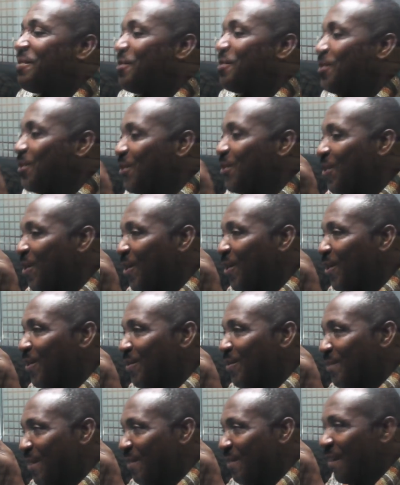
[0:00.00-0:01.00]
you know,
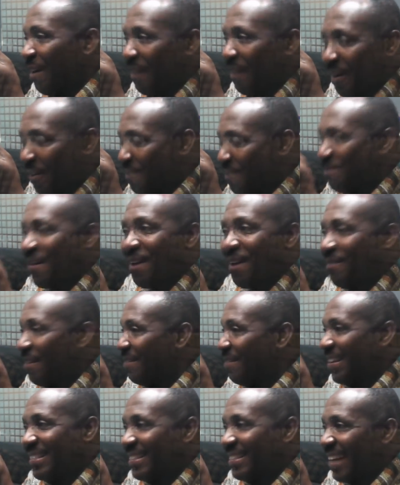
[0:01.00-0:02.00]
maybe I walk off a
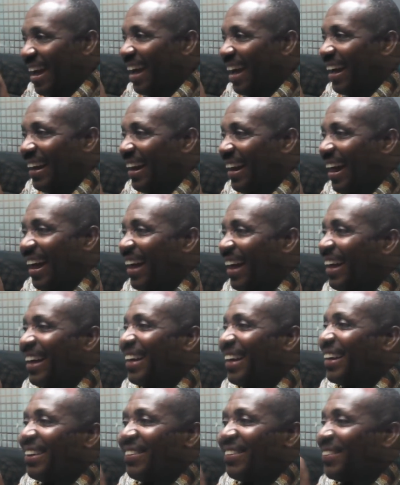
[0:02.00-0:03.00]
better.
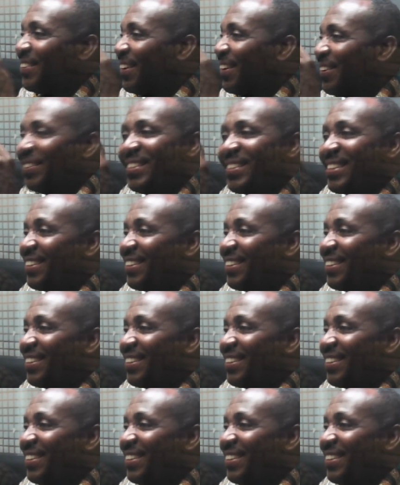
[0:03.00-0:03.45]
Well,